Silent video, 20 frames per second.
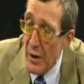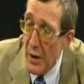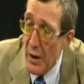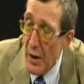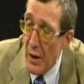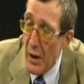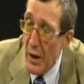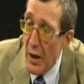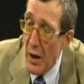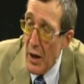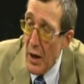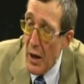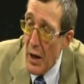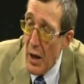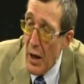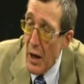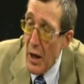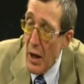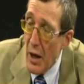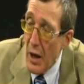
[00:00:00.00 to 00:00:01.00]

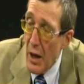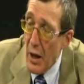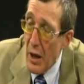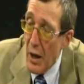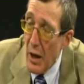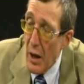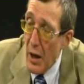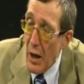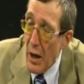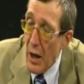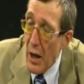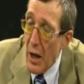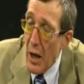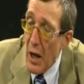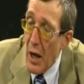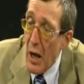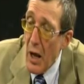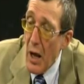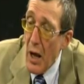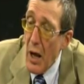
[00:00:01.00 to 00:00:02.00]

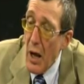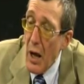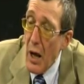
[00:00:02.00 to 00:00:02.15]
No one is speaking in this clip.